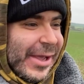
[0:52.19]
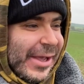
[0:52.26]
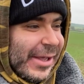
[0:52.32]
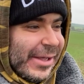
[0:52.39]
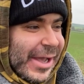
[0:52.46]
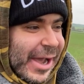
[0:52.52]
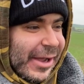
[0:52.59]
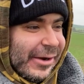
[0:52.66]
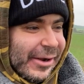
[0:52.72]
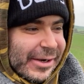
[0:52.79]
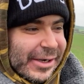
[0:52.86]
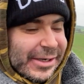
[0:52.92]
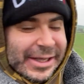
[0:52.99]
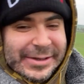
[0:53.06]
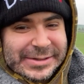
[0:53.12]
yeah like i
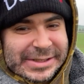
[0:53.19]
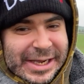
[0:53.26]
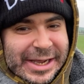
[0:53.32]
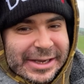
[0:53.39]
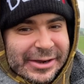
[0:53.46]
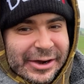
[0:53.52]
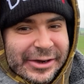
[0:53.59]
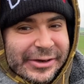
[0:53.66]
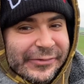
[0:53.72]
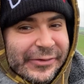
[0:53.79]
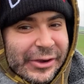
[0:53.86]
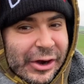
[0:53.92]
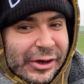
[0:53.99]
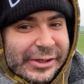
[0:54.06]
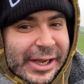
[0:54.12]
keep saying guys if you've
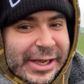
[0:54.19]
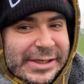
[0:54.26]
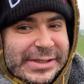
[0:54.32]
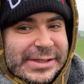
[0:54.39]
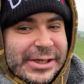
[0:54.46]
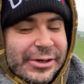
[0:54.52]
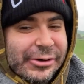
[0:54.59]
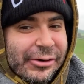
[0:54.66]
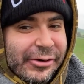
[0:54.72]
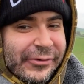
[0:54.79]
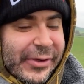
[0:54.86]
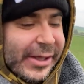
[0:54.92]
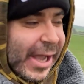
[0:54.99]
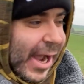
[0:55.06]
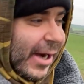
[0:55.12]
got a day or two or if you're
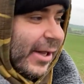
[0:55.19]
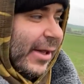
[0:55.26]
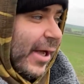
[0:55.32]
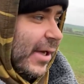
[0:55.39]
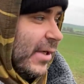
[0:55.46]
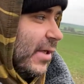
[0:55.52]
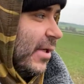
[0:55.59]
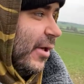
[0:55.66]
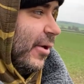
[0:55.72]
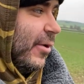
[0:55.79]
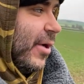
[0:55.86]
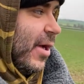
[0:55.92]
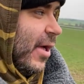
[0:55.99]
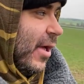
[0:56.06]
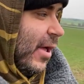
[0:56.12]
getting a day or two
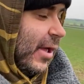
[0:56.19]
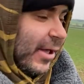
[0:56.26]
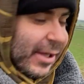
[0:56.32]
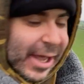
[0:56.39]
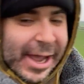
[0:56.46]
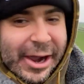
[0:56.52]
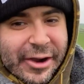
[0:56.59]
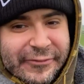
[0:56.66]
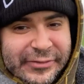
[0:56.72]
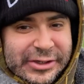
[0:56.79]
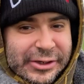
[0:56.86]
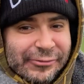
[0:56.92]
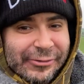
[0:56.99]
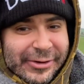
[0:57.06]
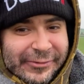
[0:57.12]
get over to
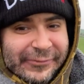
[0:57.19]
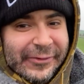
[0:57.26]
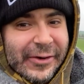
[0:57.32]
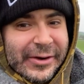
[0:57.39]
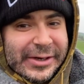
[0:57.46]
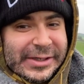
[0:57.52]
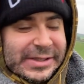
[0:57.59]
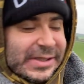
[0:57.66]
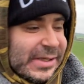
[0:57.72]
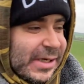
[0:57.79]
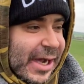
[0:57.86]
Griff Finds.